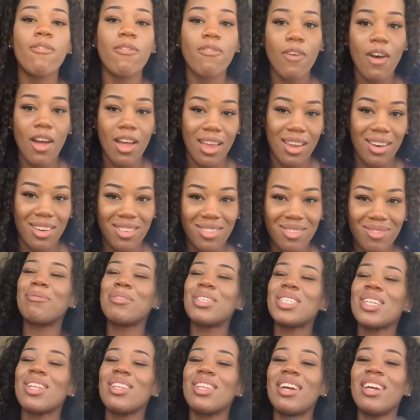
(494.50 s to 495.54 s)
fun.
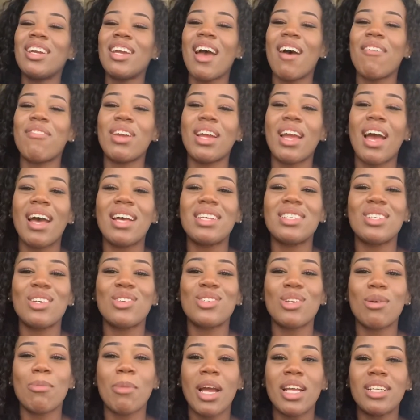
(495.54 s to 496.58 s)
So there you have it guys.
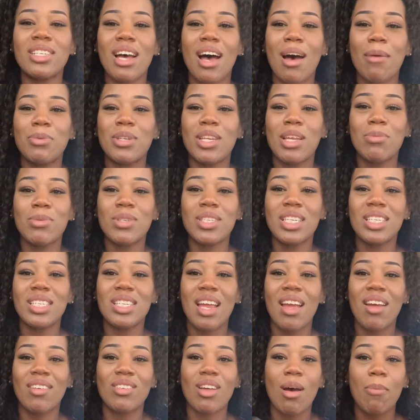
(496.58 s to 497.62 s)
Those are my top tips to
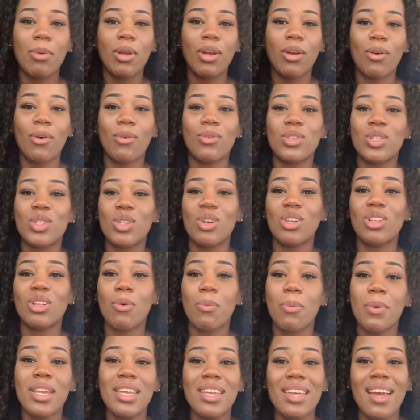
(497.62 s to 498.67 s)
stay on top of your goals during
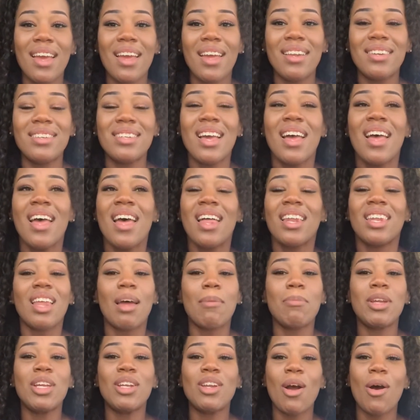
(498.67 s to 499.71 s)
the weekend.
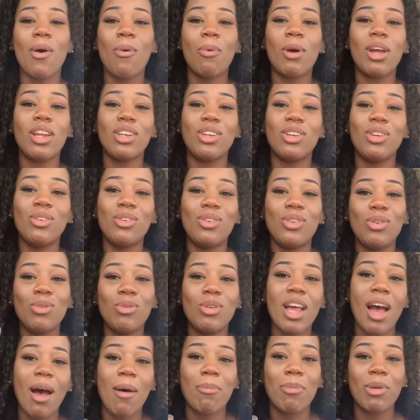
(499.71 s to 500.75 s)
Let me know what you do
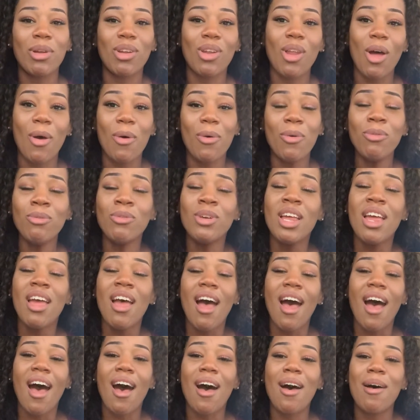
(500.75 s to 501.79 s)
down below.
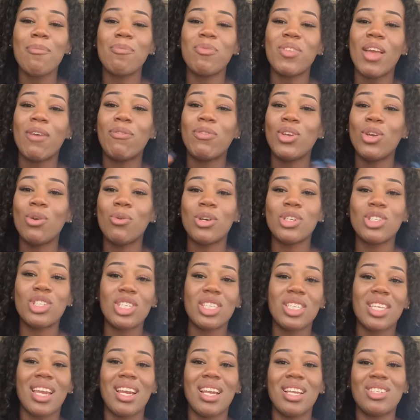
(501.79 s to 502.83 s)
Um, if you are
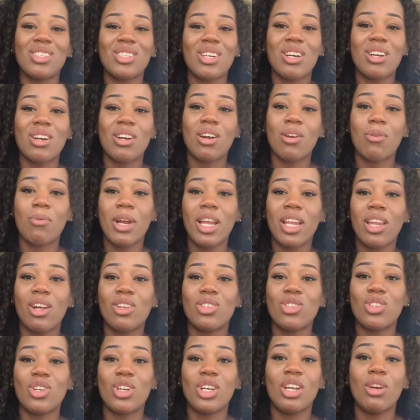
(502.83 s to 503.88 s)
just getting started on a weight
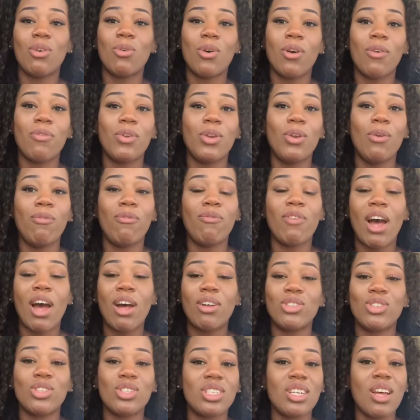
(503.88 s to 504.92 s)
loss journey or if you
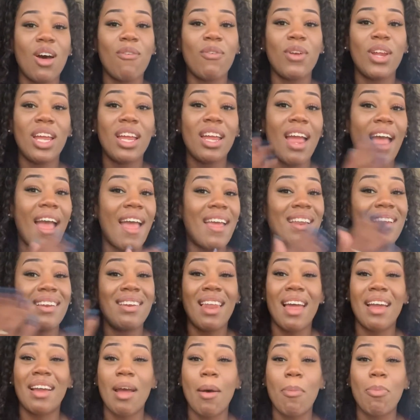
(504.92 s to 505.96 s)
found yourself in
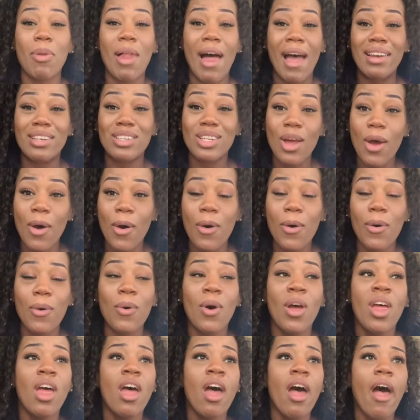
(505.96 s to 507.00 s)
like a
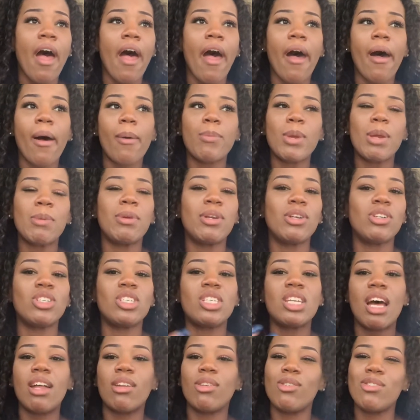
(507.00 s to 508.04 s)
plateau, um, maybe you're
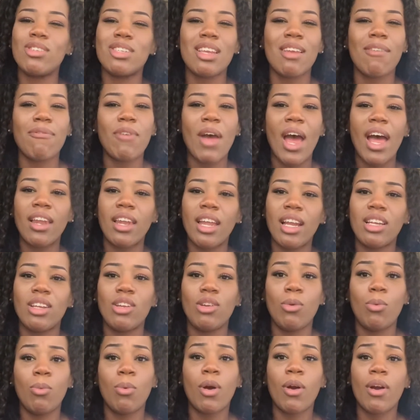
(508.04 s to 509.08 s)
just not losing fat like
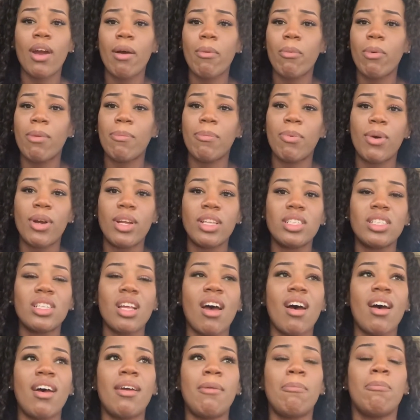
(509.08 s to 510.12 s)
you were at one point in
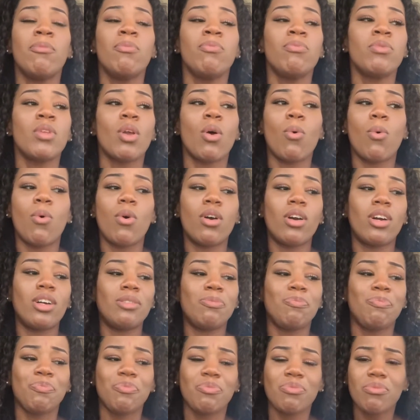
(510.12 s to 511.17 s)
time
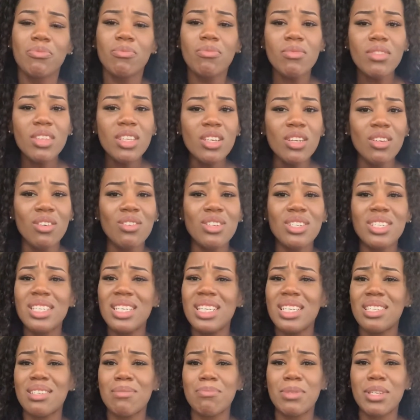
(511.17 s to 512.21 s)
or you just
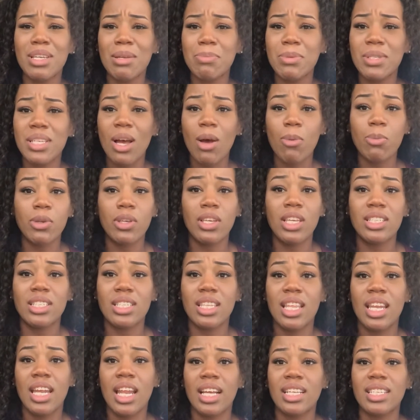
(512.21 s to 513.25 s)
need some tips to help you get
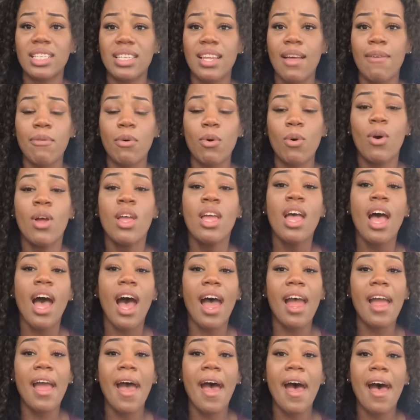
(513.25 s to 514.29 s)
to the next level,
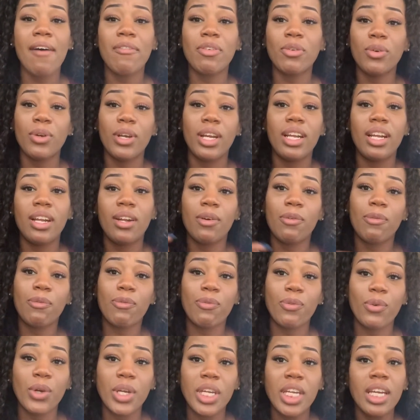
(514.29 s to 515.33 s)
I have created a
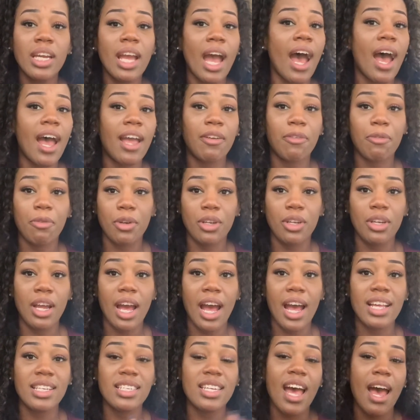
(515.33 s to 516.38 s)
free guide for you
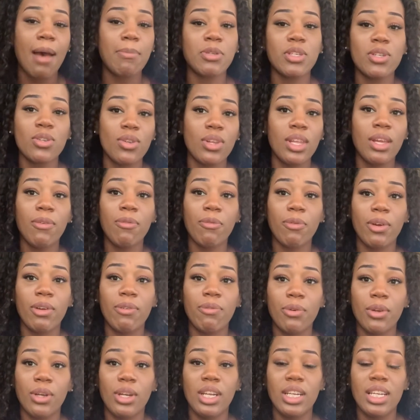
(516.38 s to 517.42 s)
guys, absolutely free
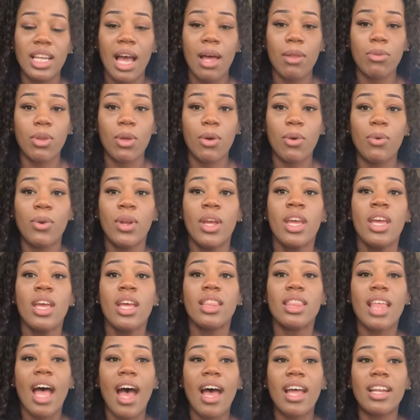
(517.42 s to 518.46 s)
for you to download
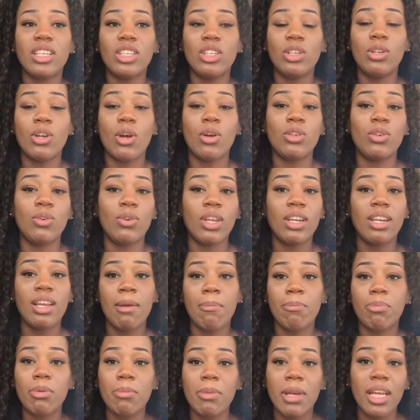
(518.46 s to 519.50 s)
that you know you can
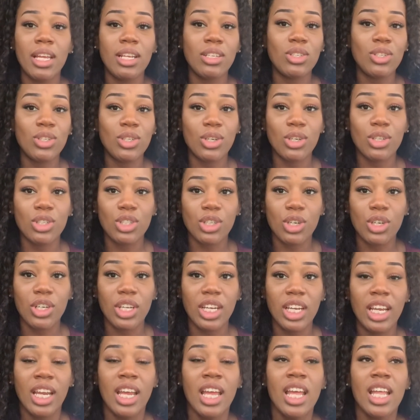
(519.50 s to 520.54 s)
implement into your
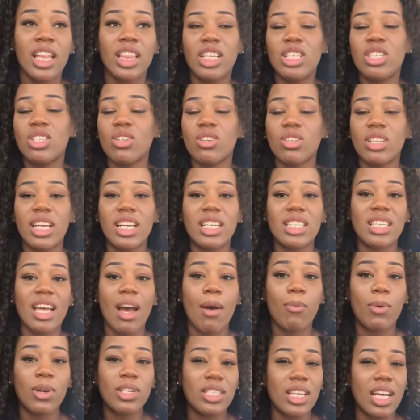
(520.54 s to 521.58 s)
journey. These are things
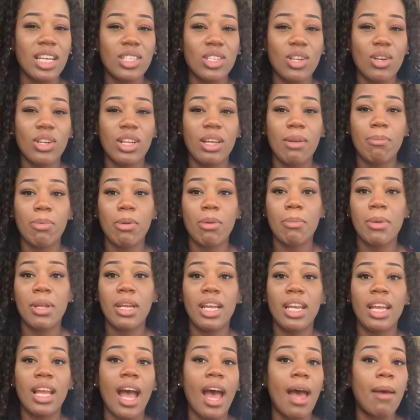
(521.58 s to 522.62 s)
that once I started
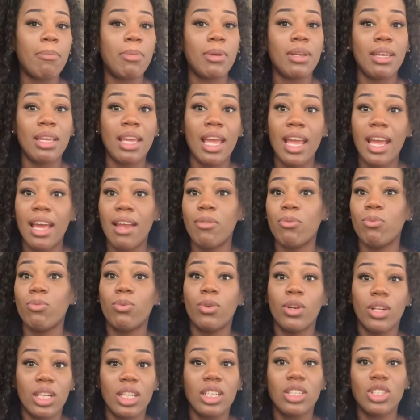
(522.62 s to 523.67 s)
implementing, I began
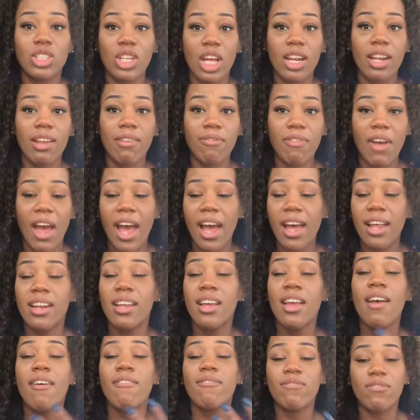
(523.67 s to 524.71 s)
really shedding fat
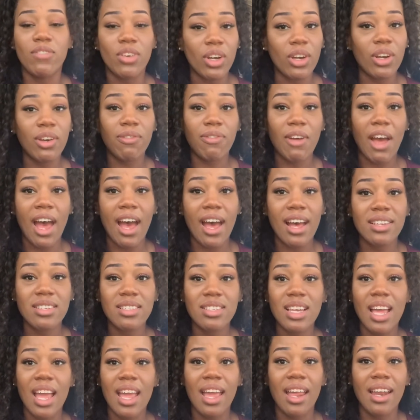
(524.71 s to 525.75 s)
very
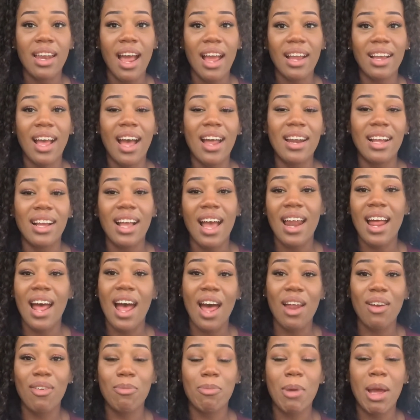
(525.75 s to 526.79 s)
fast and I kind of got
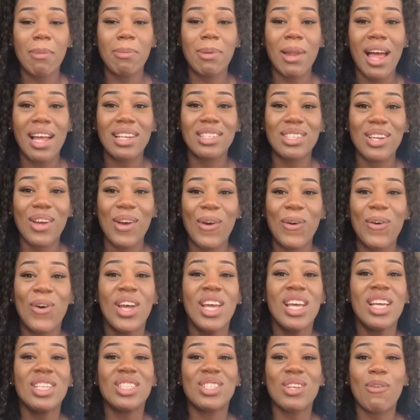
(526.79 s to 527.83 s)
out of my plateau.
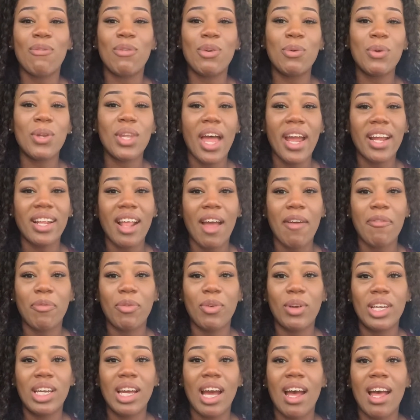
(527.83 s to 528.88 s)
So if you would like that
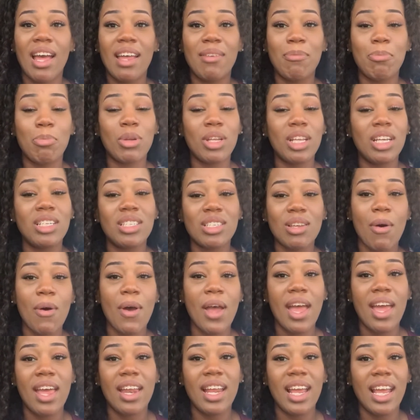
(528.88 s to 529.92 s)
free guide, please go
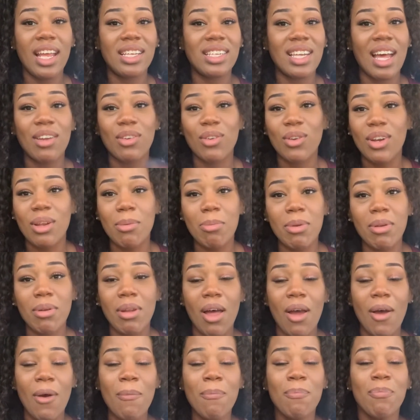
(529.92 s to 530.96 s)
ahead and download it
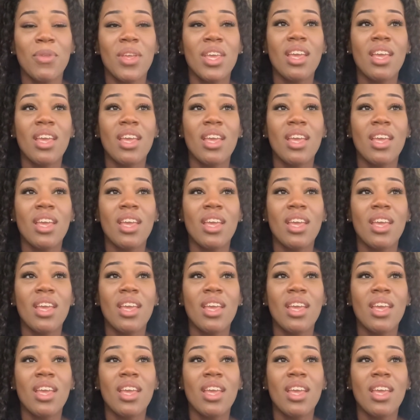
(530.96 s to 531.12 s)
below.